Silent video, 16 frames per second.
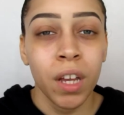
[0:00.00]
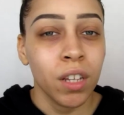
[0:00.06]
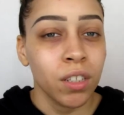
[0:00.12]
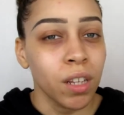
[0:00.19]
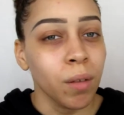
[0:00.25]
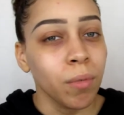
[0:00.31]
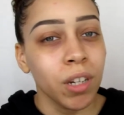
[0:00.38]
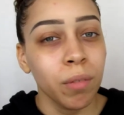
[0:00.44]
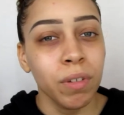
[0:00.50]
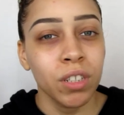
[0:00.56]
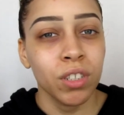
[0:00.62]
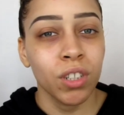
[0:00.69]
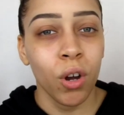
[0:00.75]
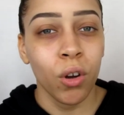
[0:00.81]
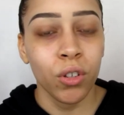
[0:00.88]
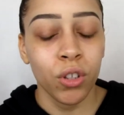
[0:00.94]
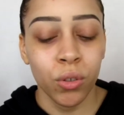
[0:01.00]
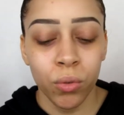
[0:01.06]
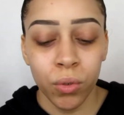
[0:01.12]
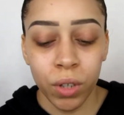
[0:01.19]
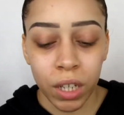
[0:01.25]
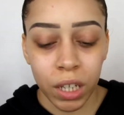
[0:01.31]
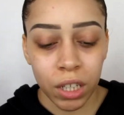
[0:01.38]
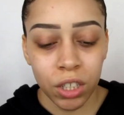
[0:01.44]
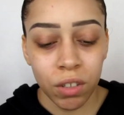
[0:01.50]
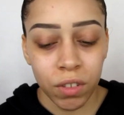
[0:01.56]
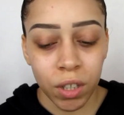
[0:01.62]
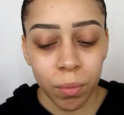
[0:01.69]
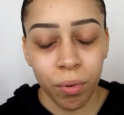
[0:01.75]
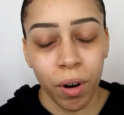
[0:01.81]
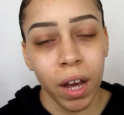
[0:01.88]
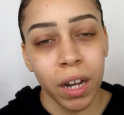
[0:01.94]
So I'm going to be showing you each of the
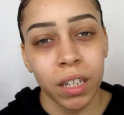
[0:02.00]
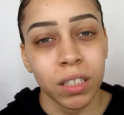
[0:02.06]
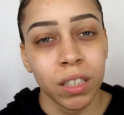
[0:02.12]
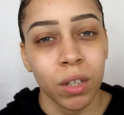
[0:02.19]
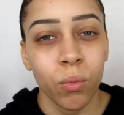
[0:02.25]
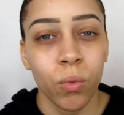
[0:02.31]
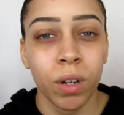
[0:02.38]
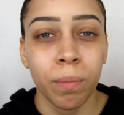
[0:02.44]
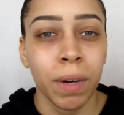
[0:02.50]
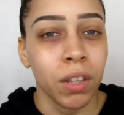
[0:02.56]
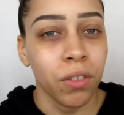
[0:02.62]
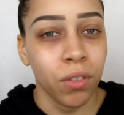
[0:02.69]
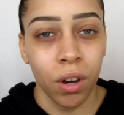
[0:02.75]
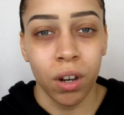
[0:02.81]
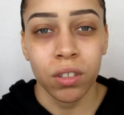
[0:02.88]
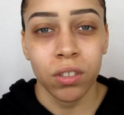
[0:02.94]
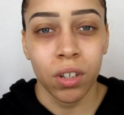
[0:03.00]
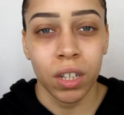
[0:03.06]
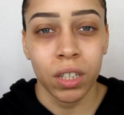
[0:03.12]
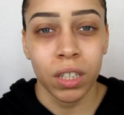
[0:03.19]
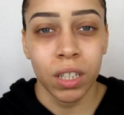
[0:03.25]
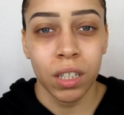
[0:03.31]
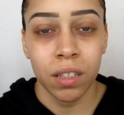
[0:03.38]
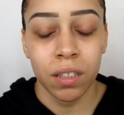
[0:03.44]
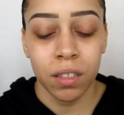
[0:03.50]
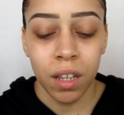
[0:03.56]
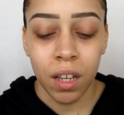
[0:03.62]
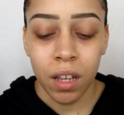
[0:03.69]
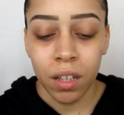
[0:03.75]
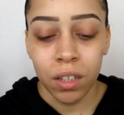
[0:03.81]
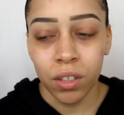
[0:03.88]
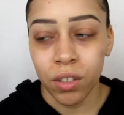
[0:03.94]
products and what my thoughts on these.
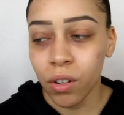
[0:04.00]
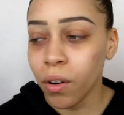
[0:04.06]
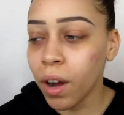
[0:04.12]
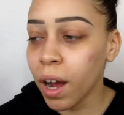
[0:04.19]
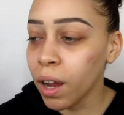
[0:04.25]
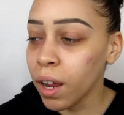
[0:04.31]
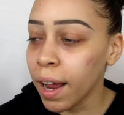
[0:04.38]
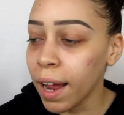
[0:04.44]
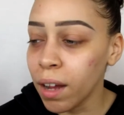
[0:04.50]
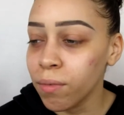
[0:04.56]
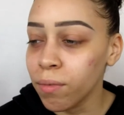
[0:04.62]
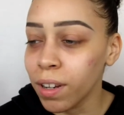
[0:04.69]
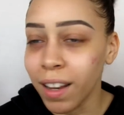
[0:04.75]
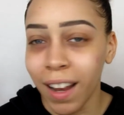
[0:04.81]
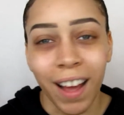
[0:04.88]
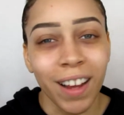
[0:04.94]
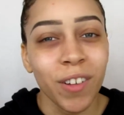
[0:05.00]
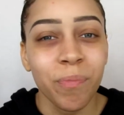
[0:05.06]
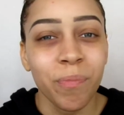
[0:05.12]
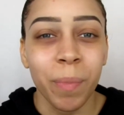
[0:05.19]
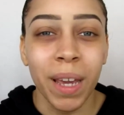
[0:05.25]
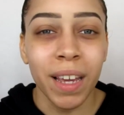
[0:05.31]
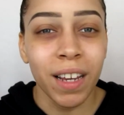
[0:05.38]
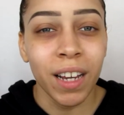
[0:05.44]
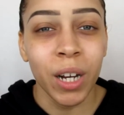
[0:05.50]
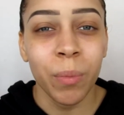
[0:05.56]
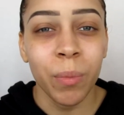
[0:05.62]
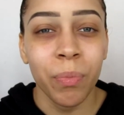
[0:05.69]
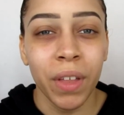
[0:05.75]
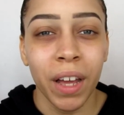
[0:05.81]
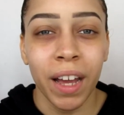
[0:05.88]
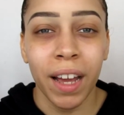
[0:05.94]
You know, I have a lot of
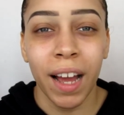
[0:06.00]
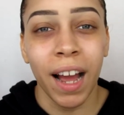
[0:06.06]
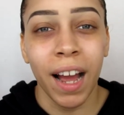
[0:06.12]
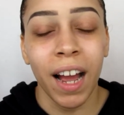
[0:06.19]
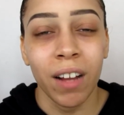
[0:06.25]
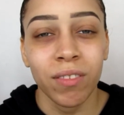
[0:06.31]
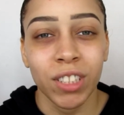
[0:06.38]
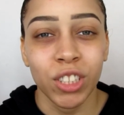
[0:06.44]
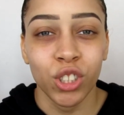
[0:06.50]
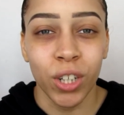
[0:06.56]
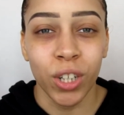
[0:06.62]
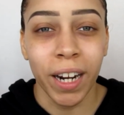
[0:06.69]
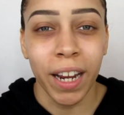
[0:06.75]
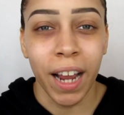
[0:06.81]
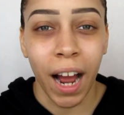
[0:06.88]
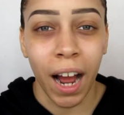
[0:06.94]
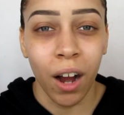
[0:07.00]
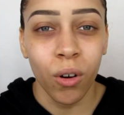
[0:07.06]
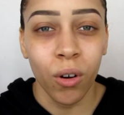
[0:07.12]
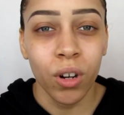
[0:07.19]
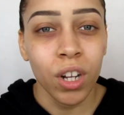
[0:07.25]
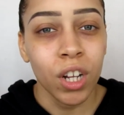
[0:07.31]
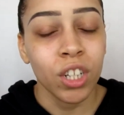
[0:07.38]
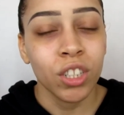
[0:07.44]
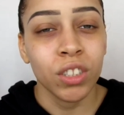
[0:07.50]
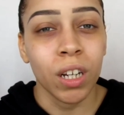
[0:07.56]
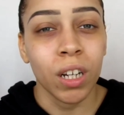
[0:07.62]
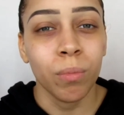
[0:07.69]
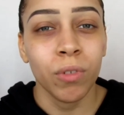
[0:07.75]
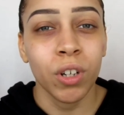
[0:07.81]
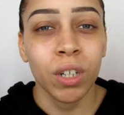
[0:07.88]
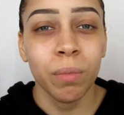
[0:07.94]
makeup that I have to try out, so
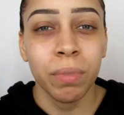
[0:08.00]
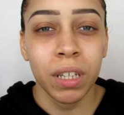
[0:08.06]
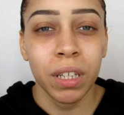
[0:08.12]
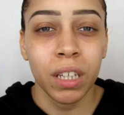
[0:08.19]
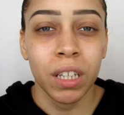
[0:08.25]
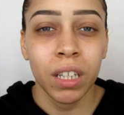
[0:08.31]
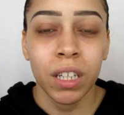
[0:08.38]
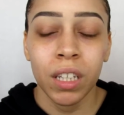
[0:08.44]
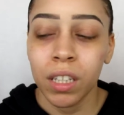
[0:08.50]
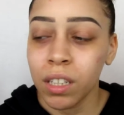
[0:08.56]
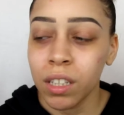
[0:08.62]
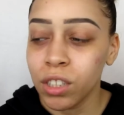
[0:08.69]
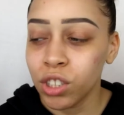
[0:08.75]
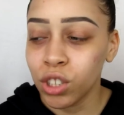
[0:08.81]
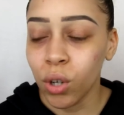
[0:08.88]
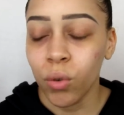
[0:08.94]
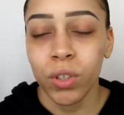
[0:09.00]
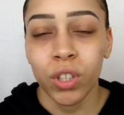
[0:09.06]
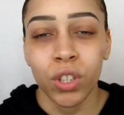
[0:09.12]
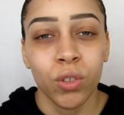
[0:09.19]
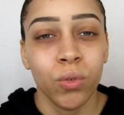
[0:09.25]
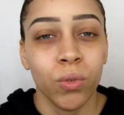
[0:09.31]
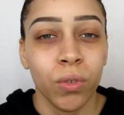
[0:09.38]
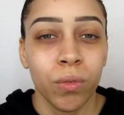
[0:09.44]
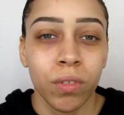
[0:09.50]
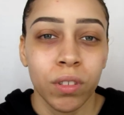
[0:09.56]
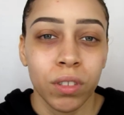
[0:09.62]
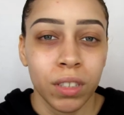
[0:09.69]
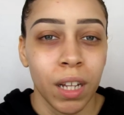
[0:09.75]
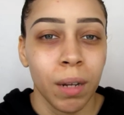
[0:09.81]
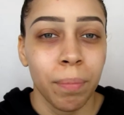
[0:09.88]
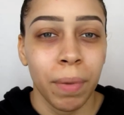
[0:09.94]
I'm going to be showing you
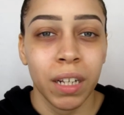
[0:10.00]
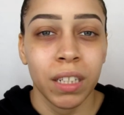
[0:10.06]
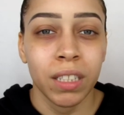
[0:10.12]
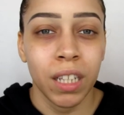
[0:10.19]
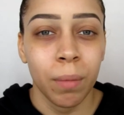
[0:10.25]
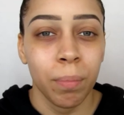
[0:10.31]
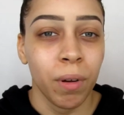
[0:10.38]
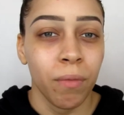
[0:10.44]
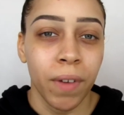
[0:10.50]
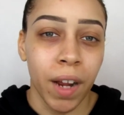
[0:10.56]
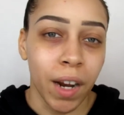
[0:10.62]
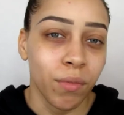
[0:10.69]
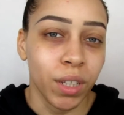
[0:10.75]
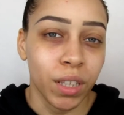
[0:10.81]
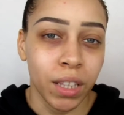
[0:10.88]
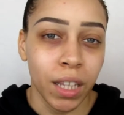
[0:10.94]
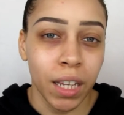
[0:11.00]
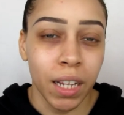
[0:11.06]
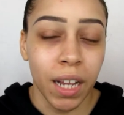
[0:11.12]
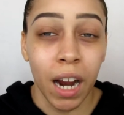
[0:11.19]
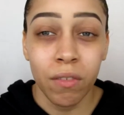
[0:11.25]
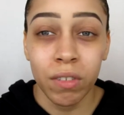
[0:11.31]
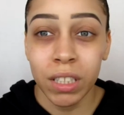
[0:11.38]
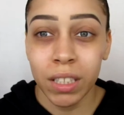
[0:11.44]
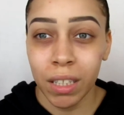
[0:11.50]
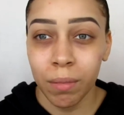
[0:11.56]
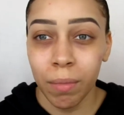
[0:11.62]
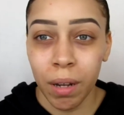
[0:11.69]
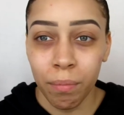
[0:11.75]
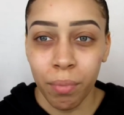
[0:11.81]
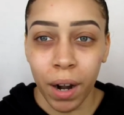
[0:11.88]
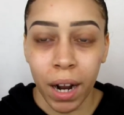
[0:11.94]
step by step of everything. I already did
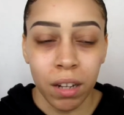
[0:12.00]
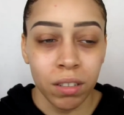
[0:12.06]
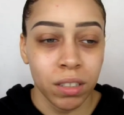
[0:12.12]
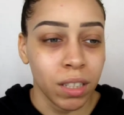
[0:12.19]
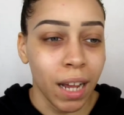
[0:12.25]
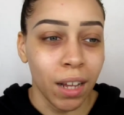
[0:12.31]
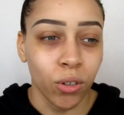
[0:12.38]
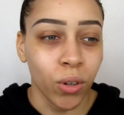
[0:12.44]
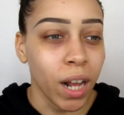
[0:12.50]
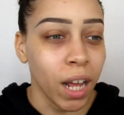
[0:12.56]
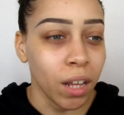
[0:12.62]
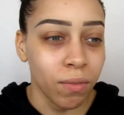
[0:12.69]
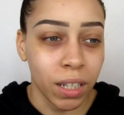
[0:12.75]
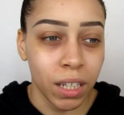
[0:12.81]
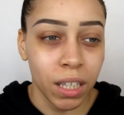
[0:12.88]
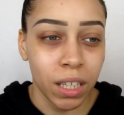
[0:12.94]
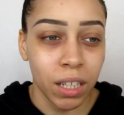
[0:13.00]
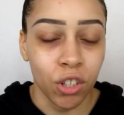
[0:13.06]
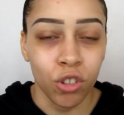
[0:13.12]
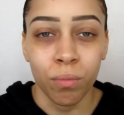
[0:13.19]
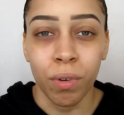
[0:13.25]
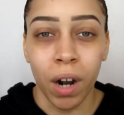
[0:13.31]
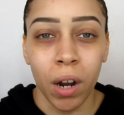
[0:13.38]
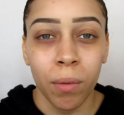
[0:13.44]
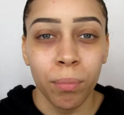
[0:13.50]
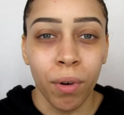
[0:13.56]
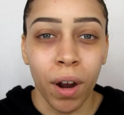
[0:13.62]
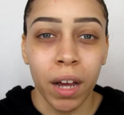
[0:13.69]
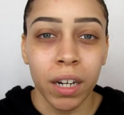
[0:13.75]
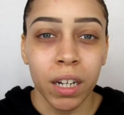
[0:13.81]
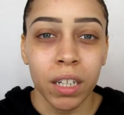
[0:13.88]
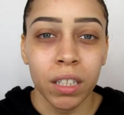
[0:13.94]
my brows. I don't have any new brow
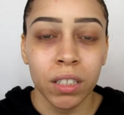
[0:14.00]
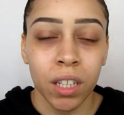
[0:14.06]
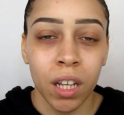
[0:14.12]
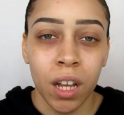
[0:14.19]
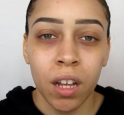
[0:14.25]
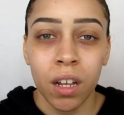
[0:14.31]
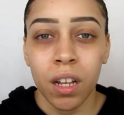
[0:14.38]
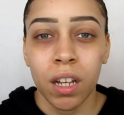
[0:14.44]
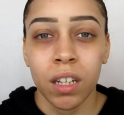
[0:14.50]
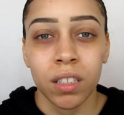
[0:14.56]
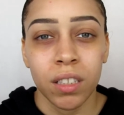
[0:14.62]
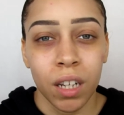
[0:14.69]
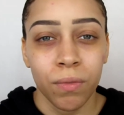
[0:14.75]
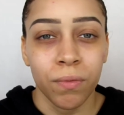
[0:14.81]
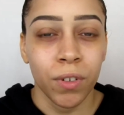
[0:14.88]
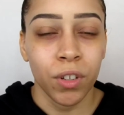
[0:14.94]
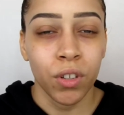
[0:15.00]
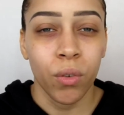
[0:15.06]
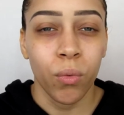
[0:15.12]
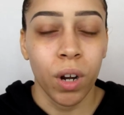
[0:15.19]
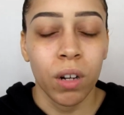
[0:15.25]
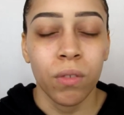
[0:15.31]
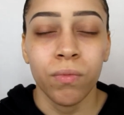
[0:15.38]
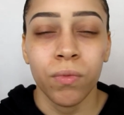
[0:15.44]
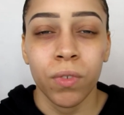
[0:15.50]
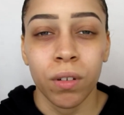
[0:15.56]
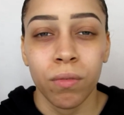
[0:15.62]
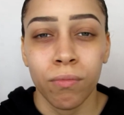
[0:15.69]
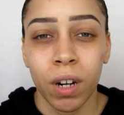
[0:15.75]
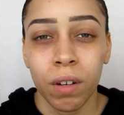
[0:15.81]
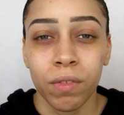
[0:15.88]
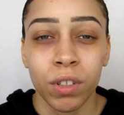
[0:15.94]
products except for the one
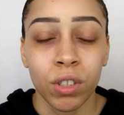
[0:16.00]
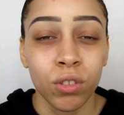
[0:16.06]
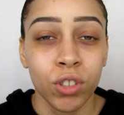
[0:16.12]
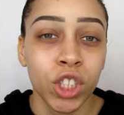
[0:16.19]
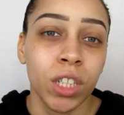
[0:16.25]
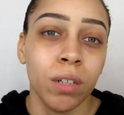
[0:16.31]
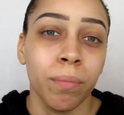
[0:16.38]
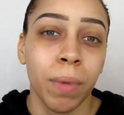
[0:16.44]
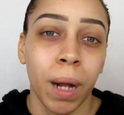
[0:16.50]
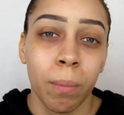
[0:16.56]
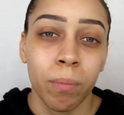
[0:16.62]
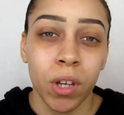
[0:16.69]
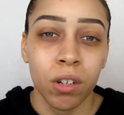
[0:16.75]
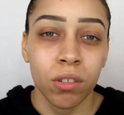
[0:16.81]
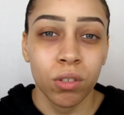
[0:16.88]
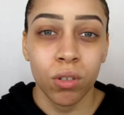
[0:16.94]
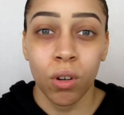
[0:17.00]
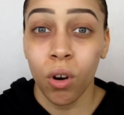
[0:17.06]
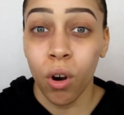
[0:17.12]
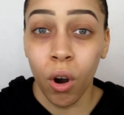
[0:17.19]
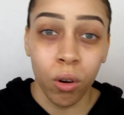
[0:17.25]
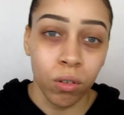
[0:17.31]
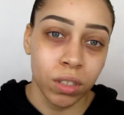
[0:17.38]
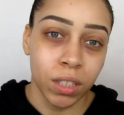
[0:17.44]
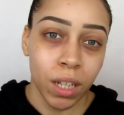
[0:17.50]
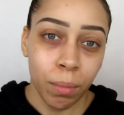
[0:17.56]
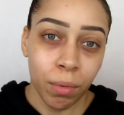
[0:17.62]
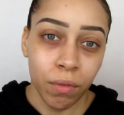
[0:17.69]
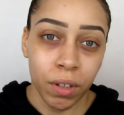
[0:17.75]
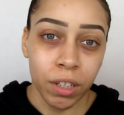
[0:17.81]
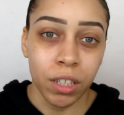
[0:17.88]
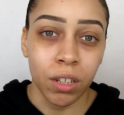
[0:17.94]
from Revolution, but I'm going to do a whole separate
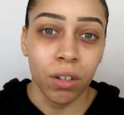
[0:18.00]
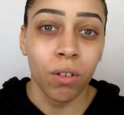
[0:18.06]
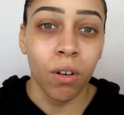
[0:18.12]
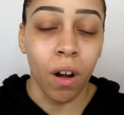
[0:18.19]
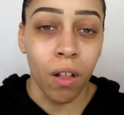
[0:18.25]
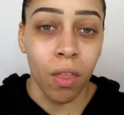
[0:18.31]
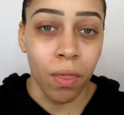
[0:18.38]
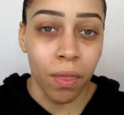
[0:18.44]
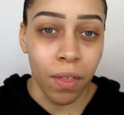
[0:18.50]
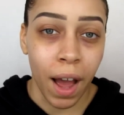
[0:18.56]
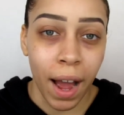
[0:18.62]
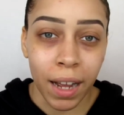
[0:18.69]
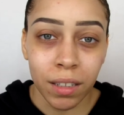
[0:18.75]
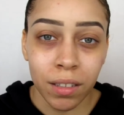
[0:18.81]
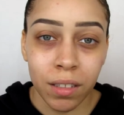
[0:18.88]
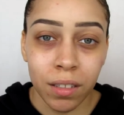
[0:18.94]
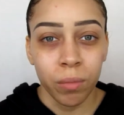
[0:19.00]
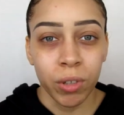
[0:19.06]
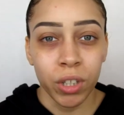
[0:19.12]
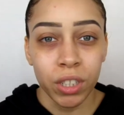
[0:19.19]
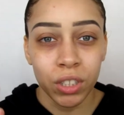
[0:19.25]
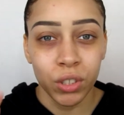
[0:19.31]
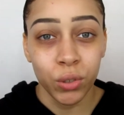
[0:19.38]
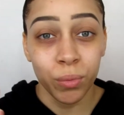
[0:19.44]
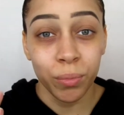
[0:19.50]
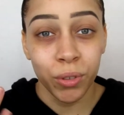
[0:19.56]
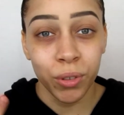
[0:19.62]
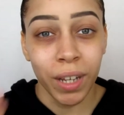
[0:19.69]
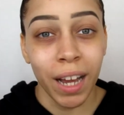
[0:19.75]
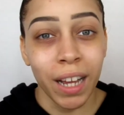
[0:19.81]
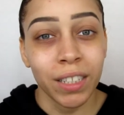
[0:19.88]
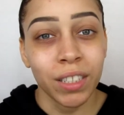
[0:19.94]
video on that. I'm going to zoom you
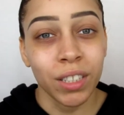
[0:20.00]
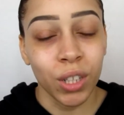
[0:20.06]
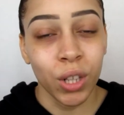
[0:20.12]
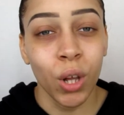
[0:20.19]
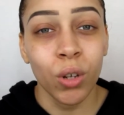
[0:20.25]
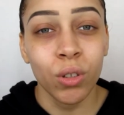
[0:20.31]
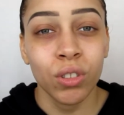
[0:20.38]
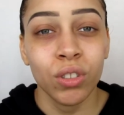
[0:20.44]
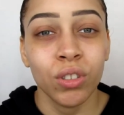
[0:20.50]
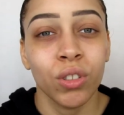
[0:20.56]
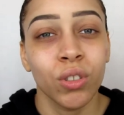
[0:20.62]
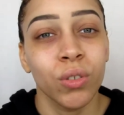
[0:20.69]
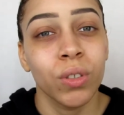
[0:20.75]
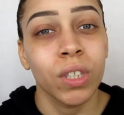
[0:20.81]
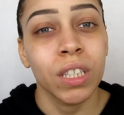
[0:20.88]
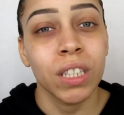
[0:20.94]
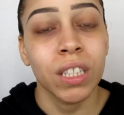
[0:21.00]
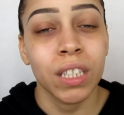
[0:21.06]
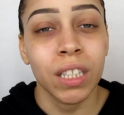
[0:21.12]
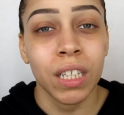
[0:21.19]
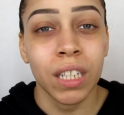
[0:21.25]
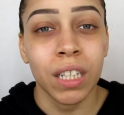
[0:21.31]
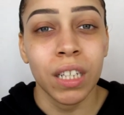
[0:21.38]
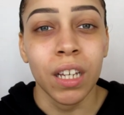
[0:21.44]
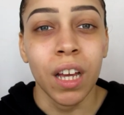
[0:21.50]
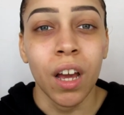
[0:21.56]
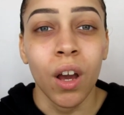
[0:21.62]
guys close so you can see